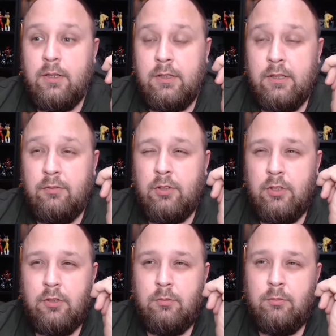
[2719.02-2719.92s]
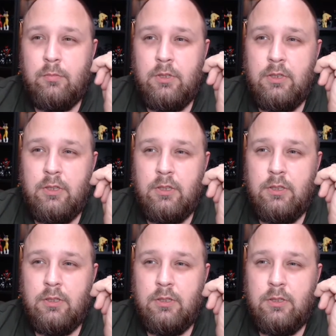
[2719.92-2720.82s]
It gives him
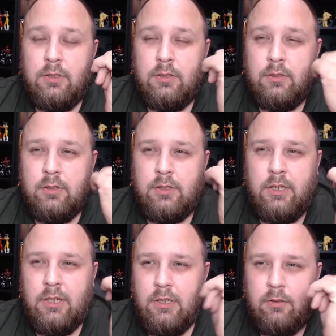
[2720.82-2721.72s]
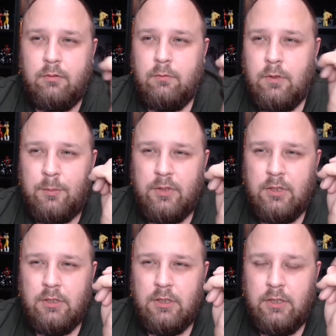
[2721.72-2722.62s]
a cannon
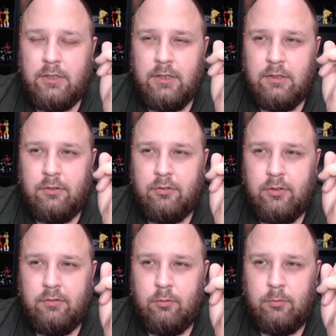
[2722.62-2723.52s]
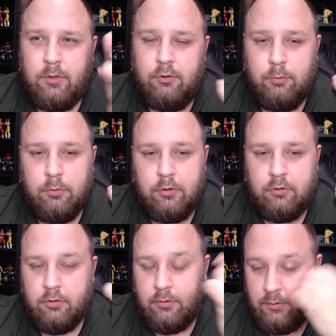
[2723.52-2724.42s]
weapon, and then it also gives him the
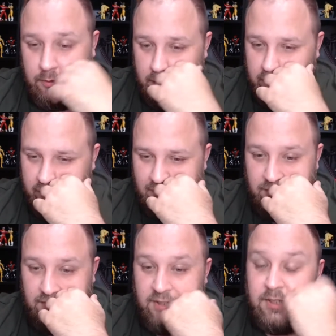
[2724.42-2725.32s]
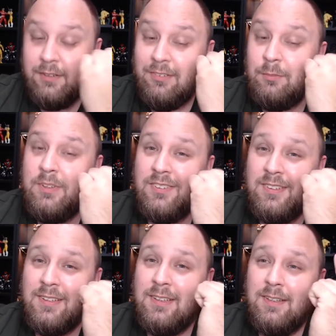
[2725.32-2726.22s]
toothbrush video. So it is
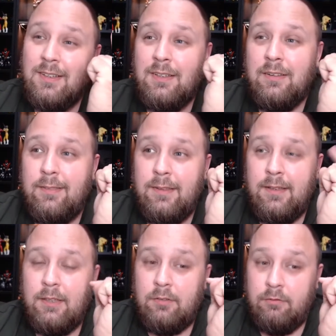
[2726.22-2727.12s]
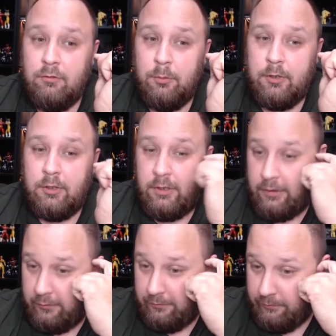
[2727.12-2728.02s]
missing the rubber
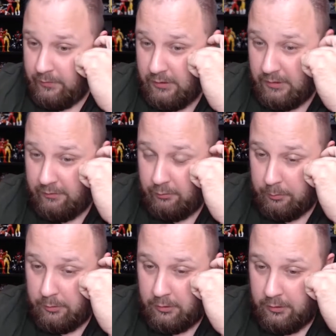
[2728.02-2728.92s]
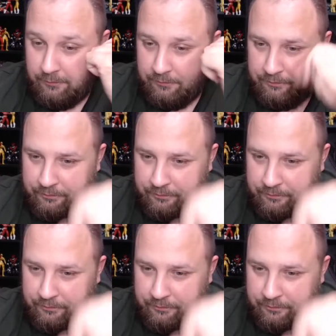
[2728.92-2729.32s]
ducky, though. Gotta have the rubber ducky.